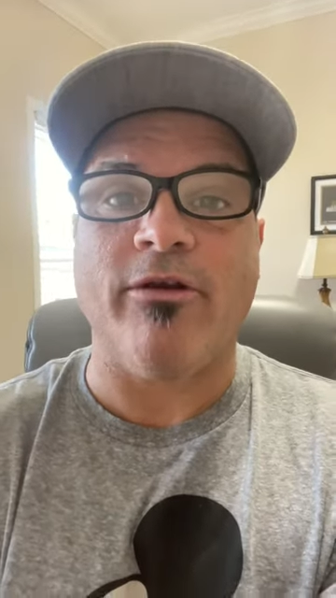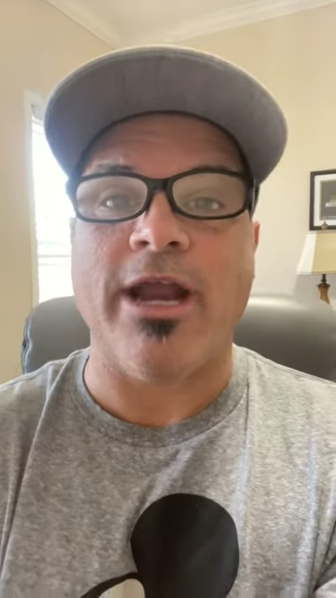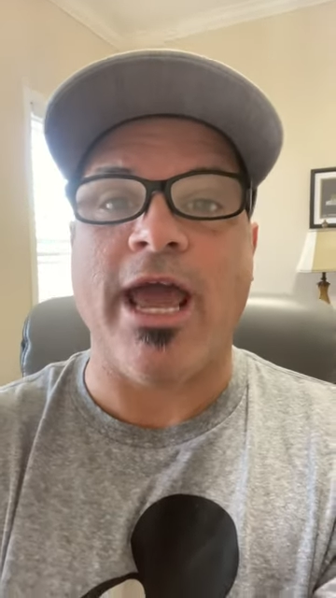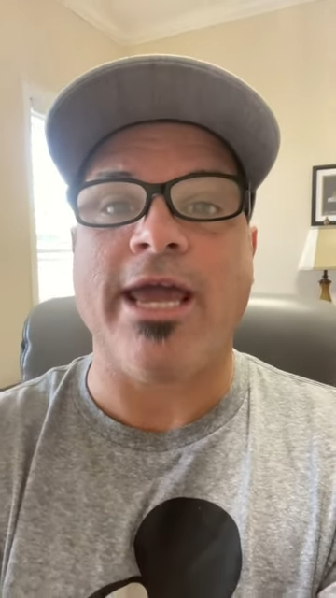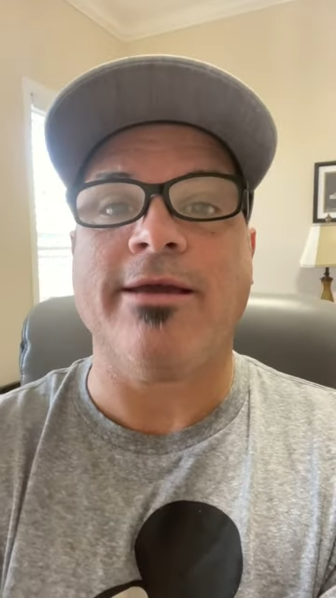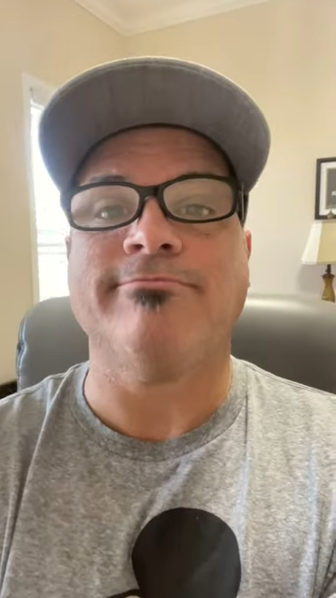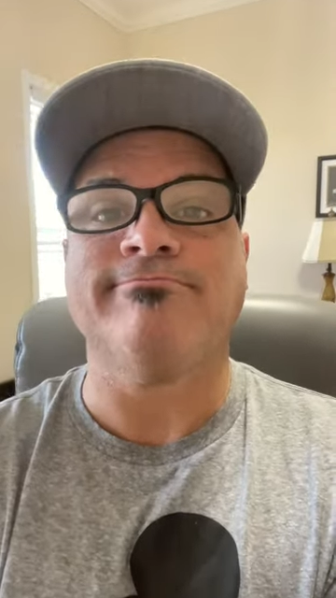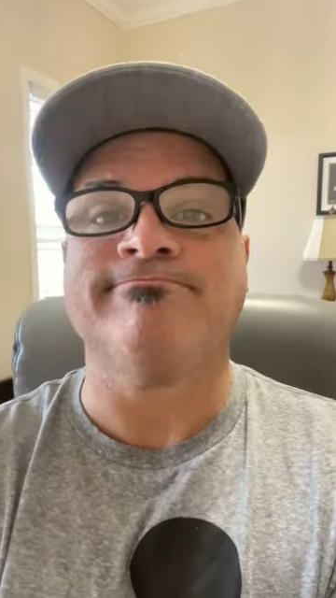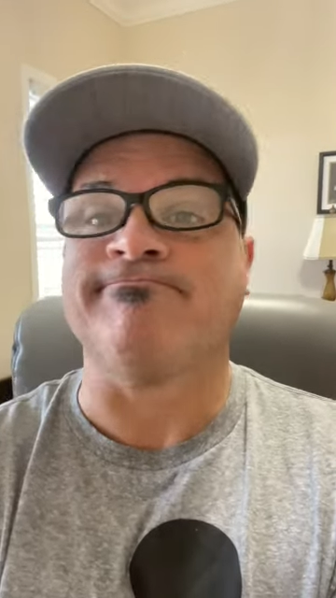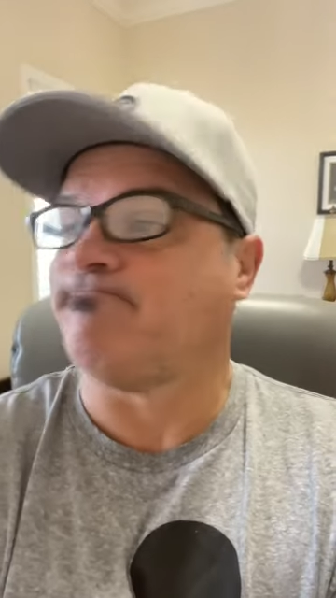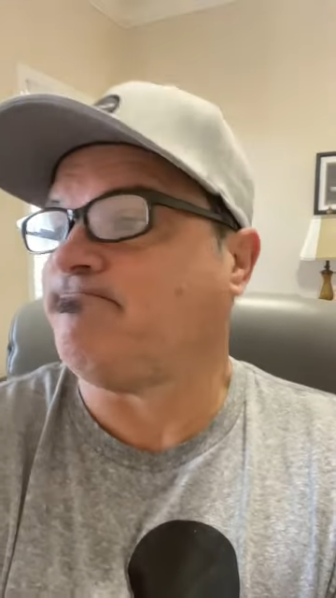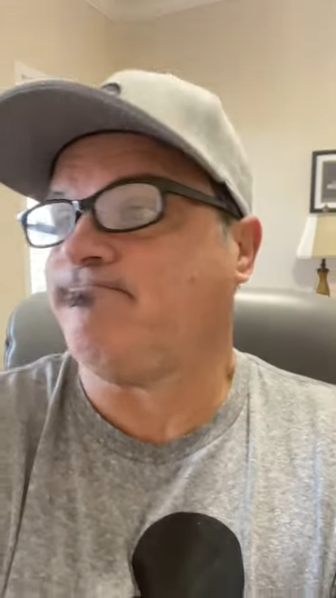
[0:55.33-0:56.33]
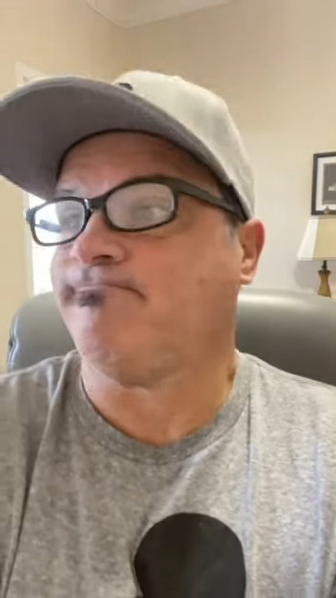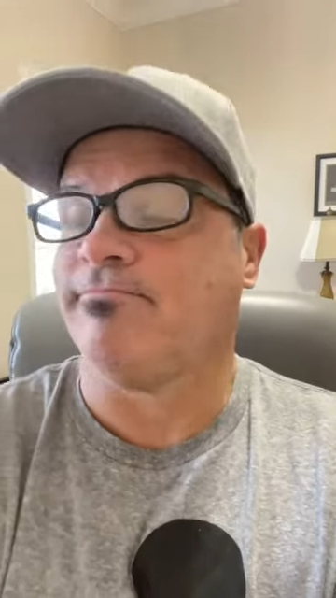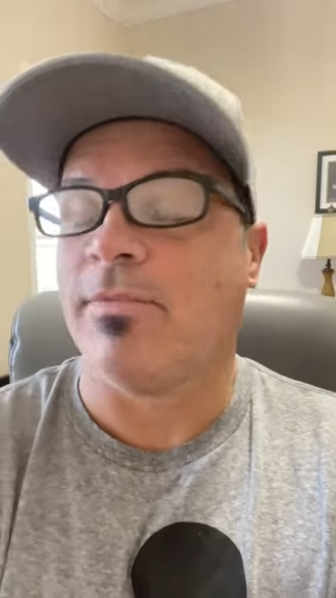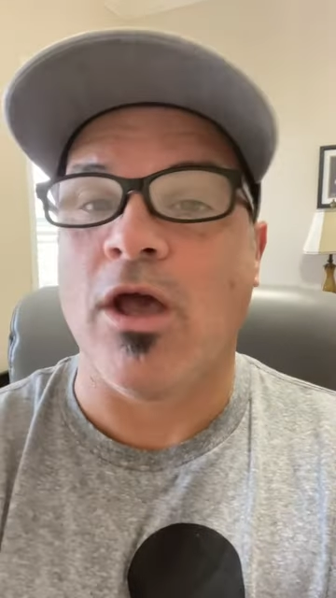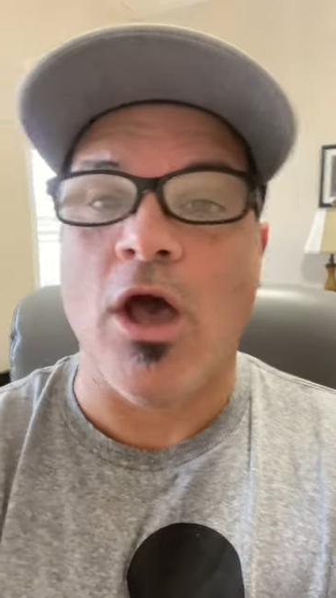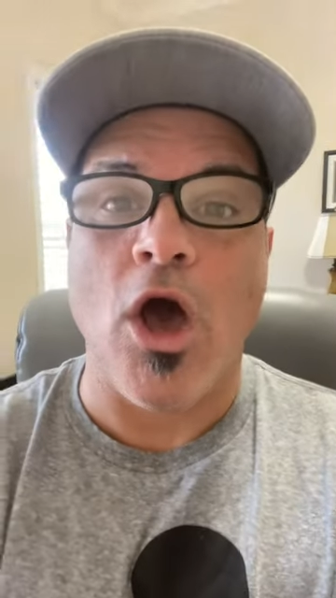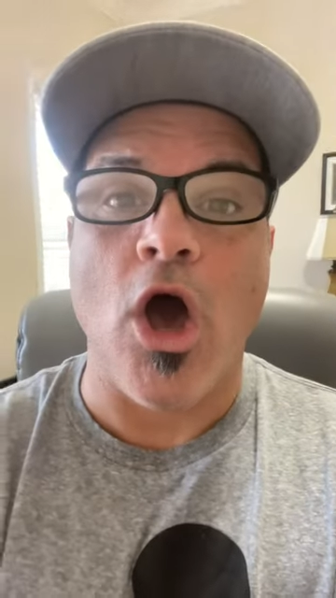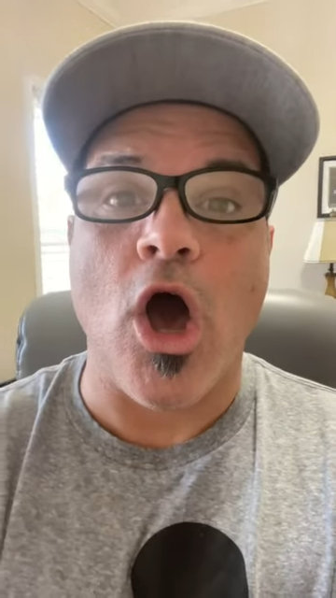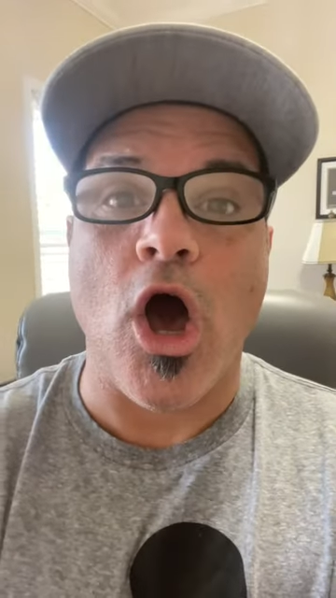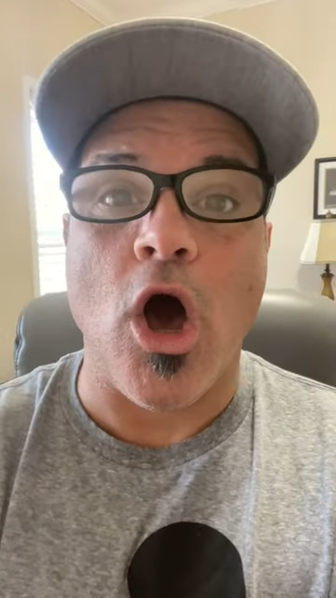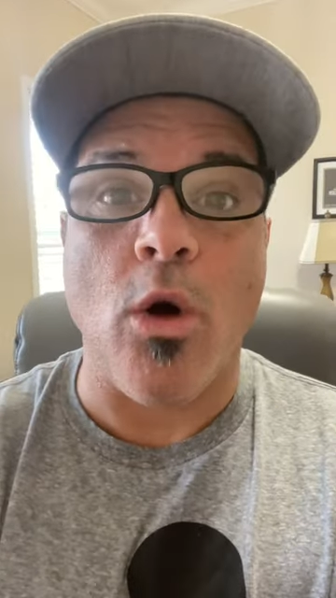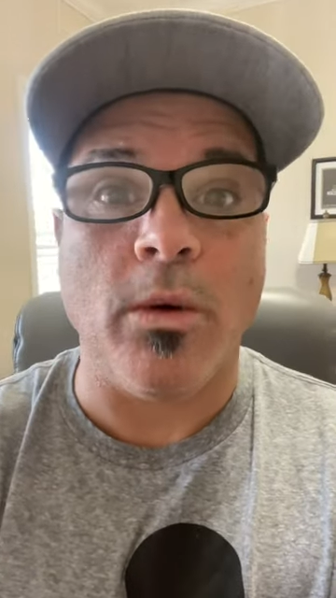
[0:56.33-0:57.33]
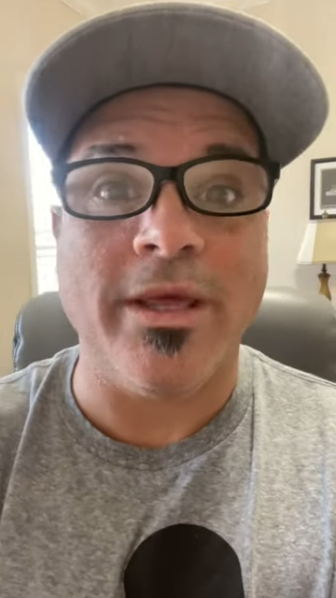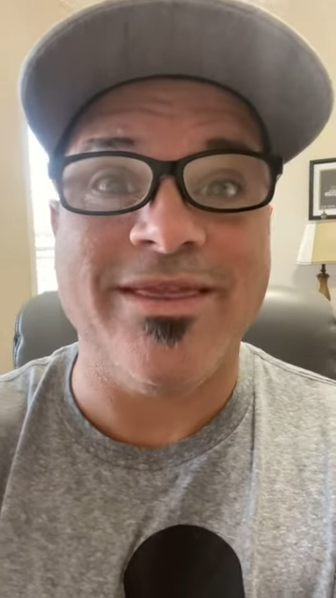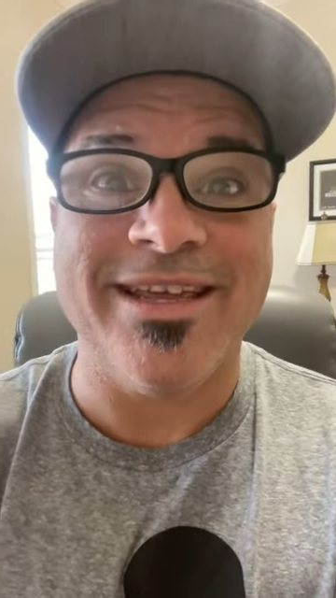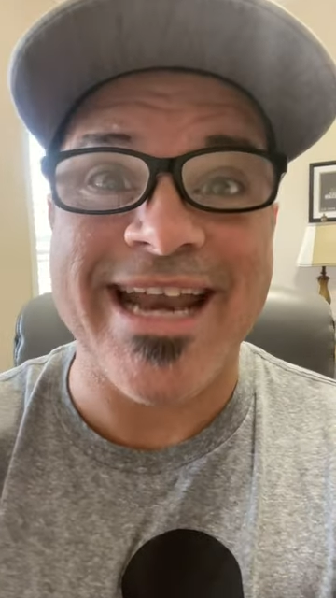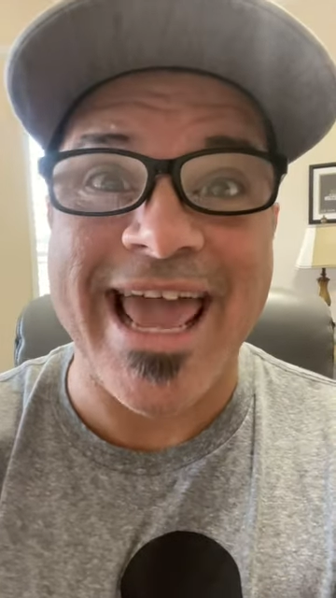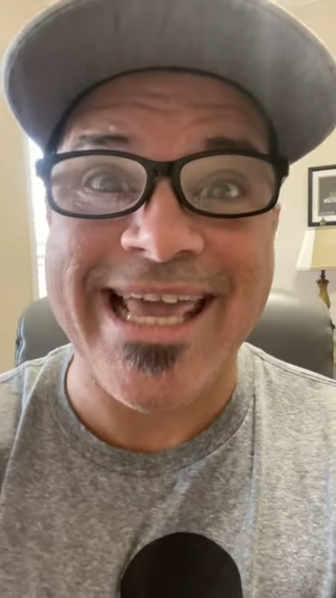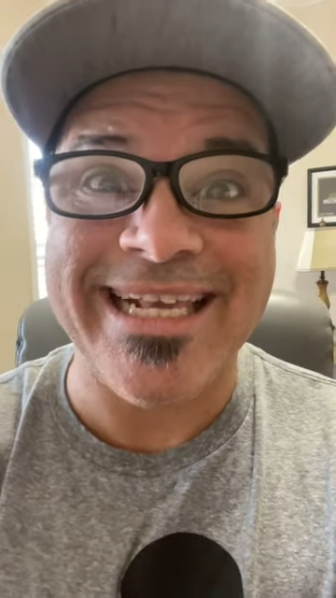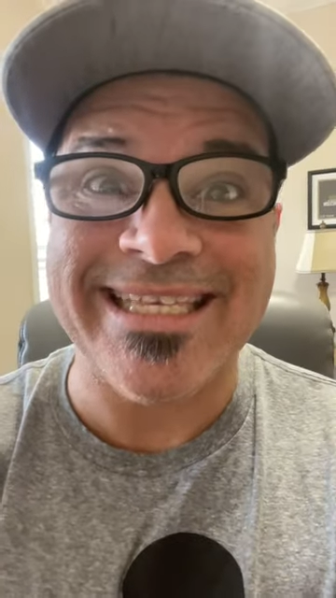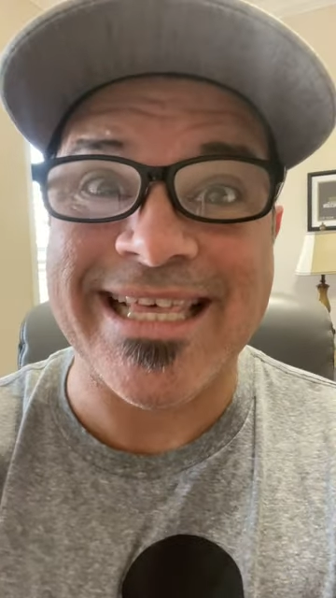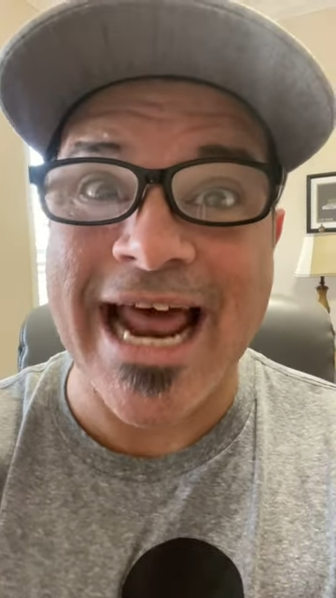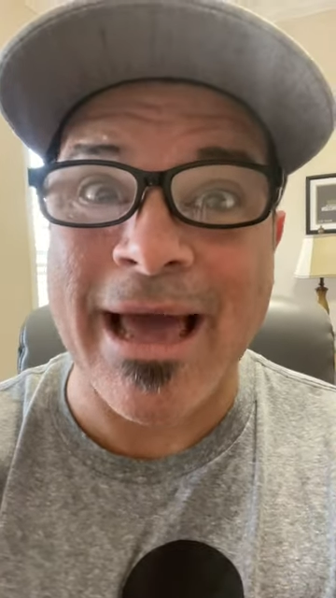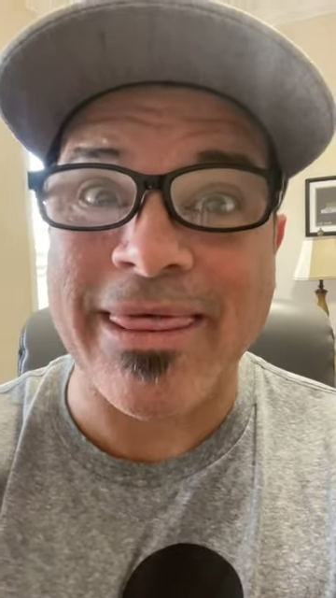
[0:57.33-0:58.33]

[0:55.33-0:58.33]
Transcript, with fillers: day? Only the days that I